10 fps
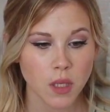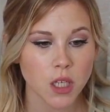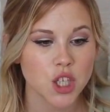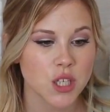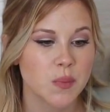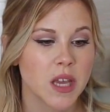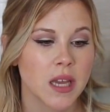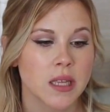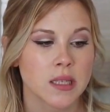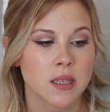just
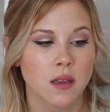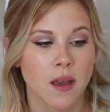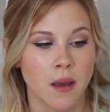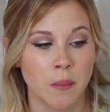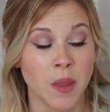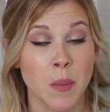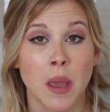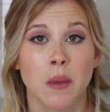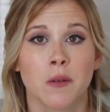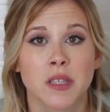because the
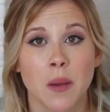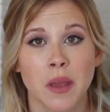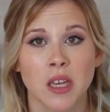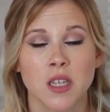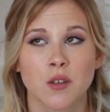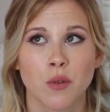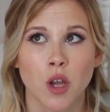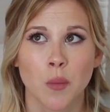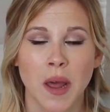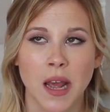baby was coming into the
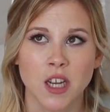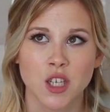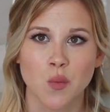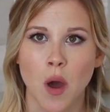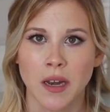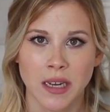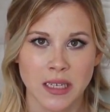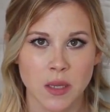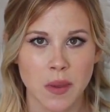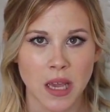room and I just wanted
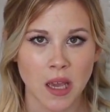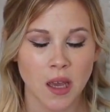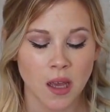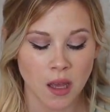it to be